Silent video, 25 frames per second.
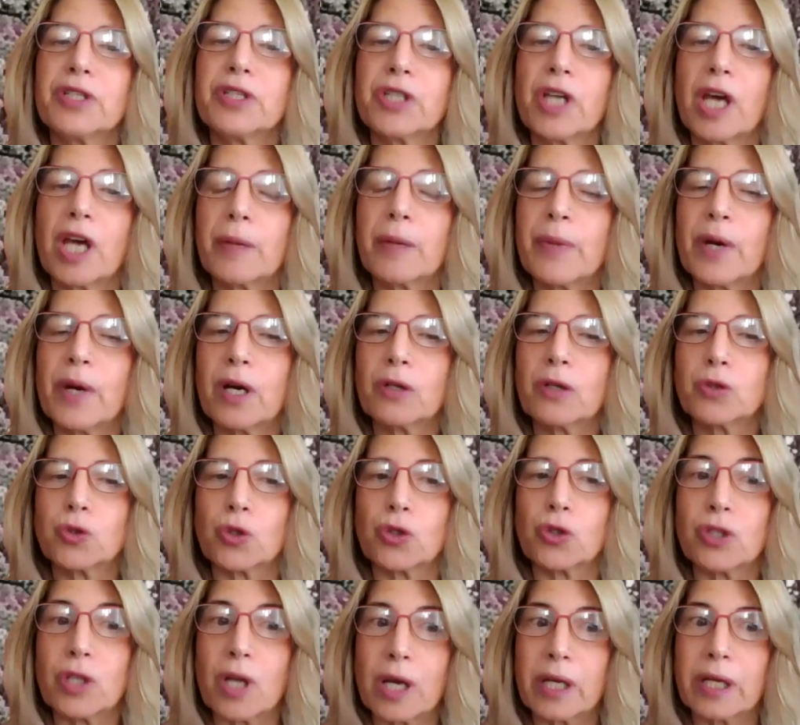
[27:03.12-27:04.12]
in the chat box
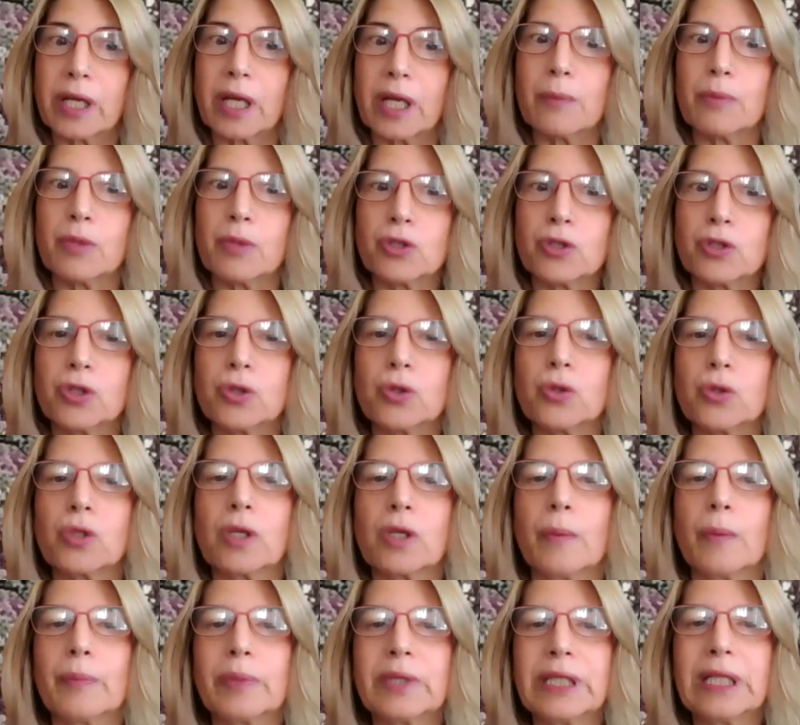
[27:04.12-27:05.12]
or not able to
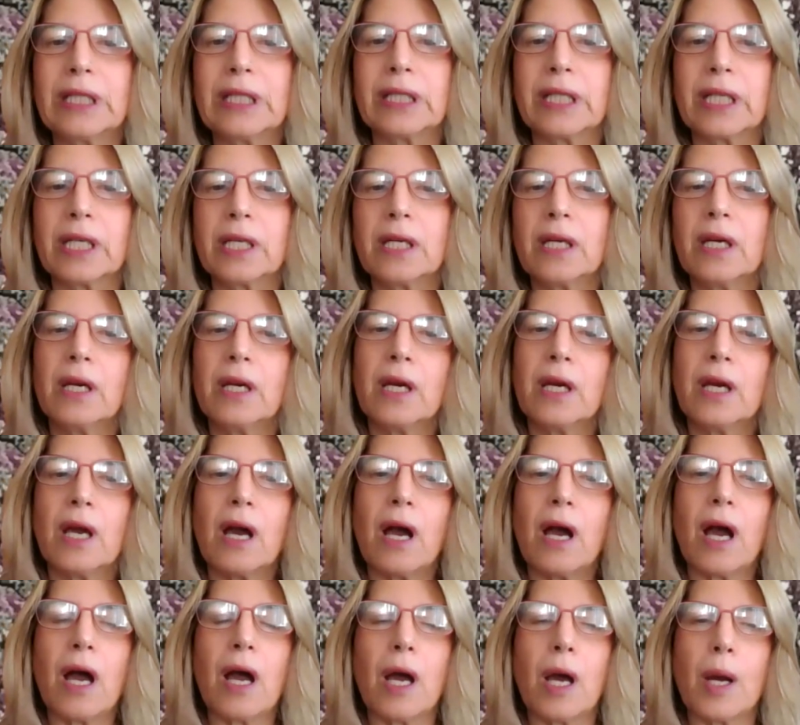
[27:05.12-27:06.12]
completely,
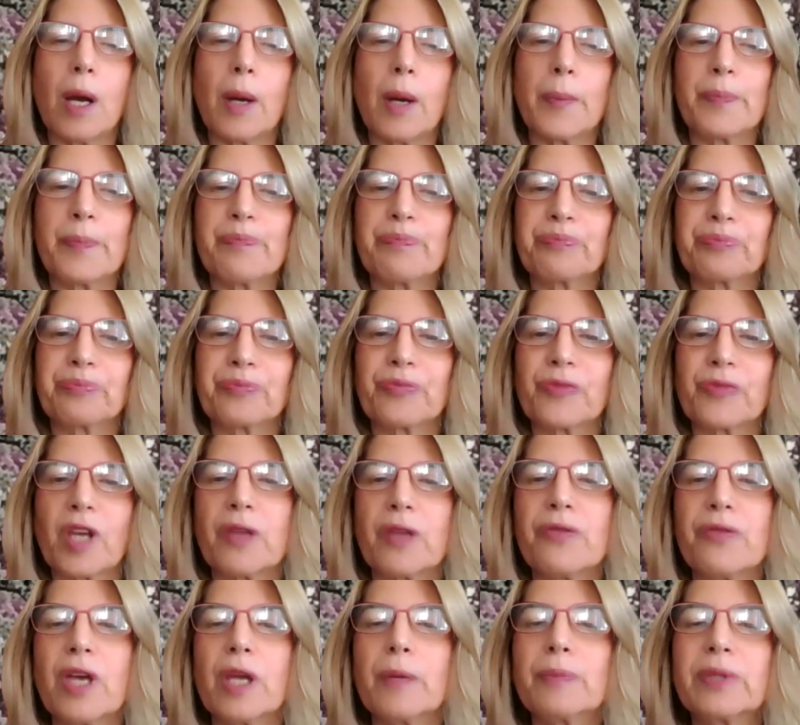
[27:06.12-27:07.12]

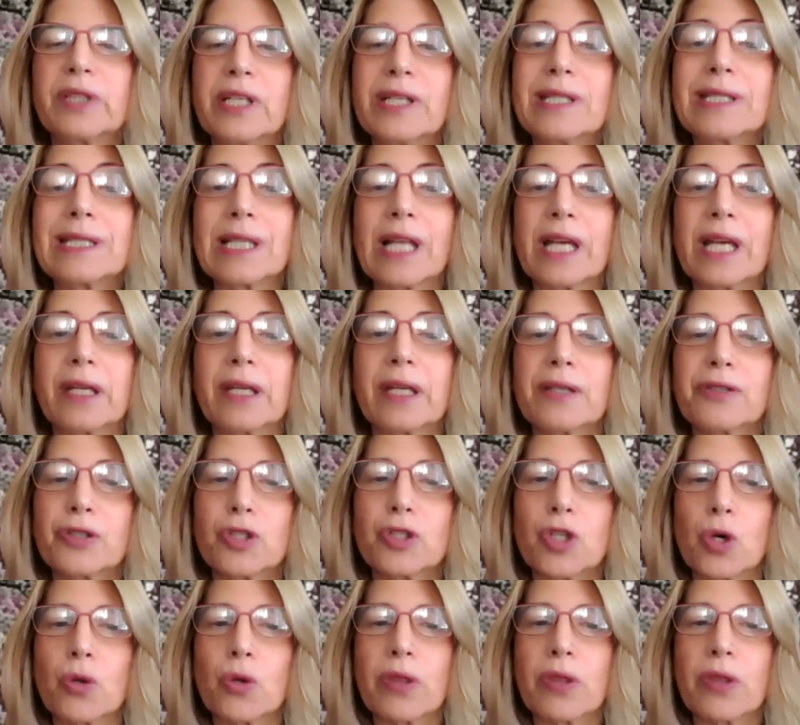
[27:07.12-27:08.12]
then please let
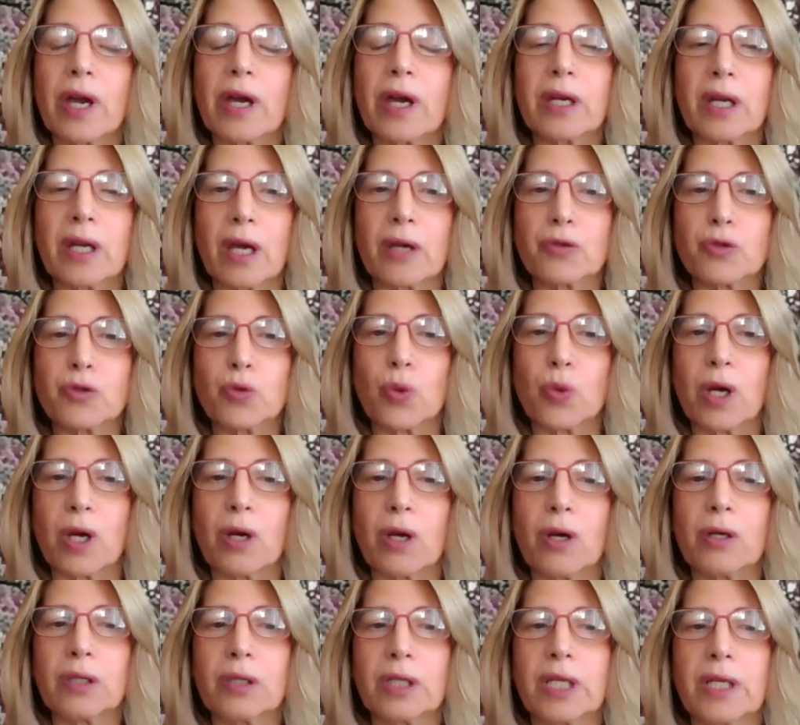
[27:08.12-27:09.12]
us know that as
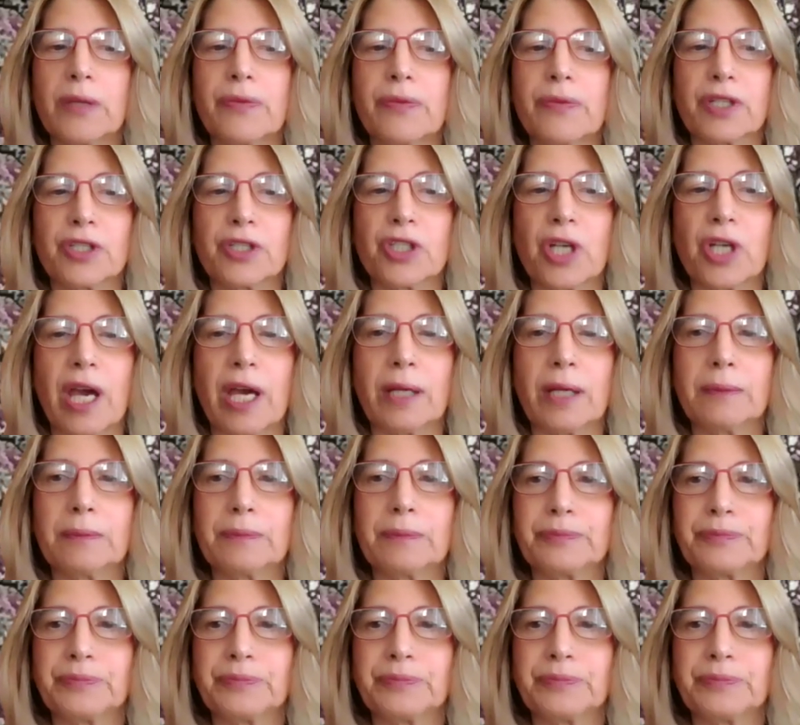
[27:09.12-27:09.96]
well in the chat,